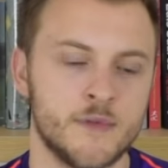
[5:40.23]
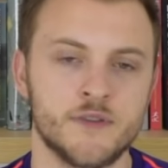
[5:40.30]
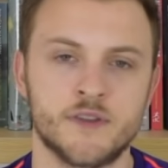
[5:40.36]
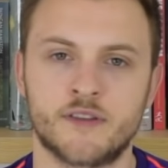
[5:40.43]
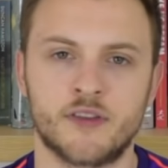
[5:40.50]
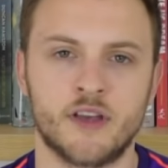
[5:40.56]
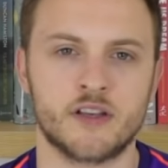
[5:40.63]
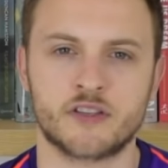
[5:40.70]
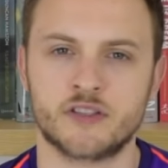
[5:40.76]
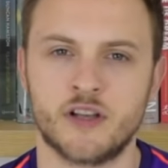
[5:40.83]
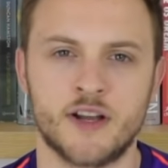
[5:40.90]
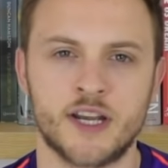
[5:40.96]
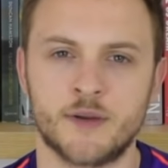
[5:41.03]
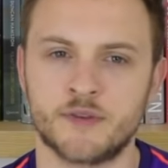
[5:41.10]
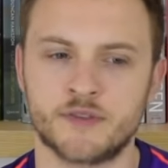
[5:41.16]
on the
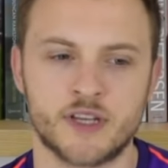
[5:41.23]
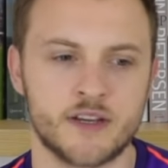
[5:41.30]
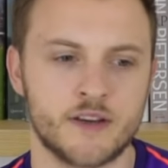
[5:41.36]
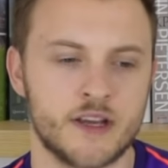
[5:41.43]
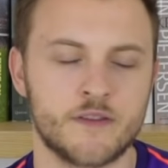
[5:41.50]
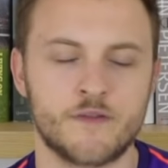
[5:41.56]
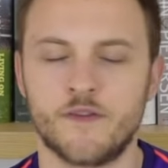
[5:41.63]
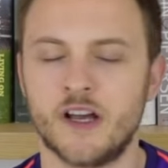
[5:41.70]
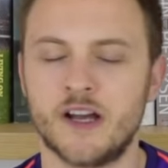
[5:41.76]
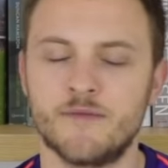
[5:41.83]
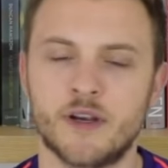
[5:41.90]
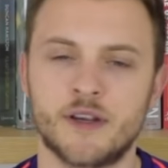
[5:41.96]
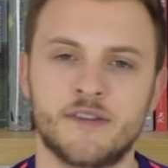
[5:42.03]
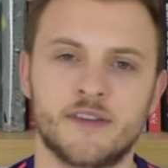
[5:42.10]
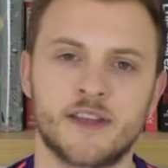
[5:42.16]
touchline, he was he, he, found
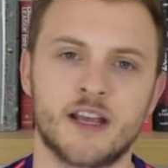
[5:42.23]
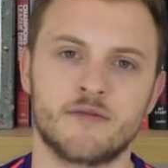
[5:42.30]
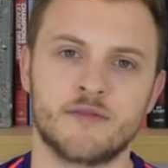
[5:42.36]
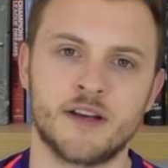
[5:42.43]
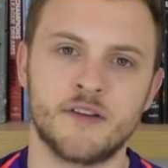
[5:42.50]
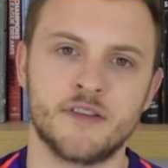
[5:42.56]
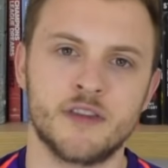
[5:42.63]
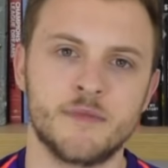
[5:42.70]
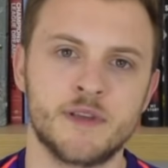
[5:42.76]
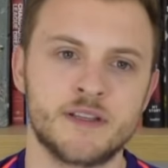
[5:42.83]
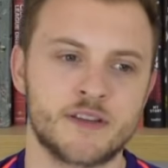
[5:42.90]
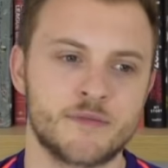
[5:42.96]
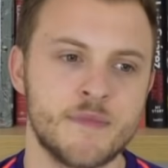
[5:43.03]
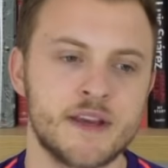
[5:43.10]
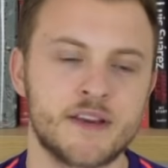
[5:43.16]
ways to get around them. He
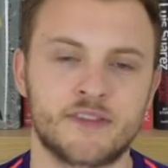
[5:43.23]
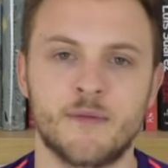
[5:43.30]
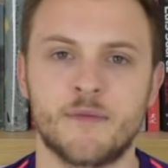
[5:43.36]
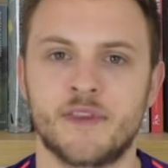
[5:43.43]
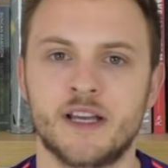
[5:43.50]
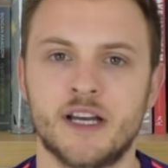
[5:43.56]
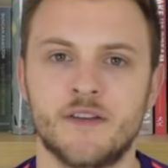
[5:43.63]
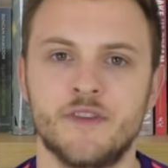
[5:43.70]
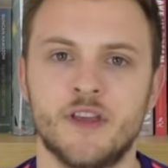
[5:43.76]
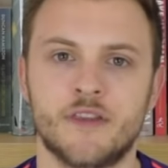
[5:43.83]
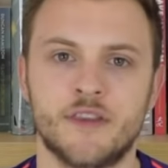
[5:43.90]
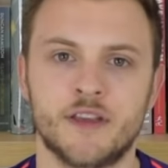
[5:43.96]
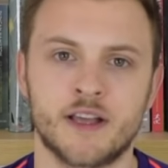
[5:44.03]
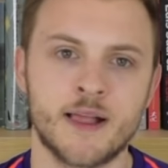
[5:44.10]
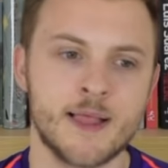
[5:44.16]
just makes something out of
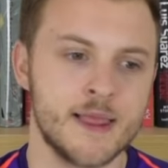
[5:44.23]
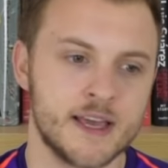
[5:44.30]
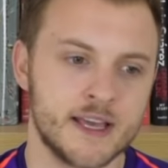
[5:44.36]
nothing.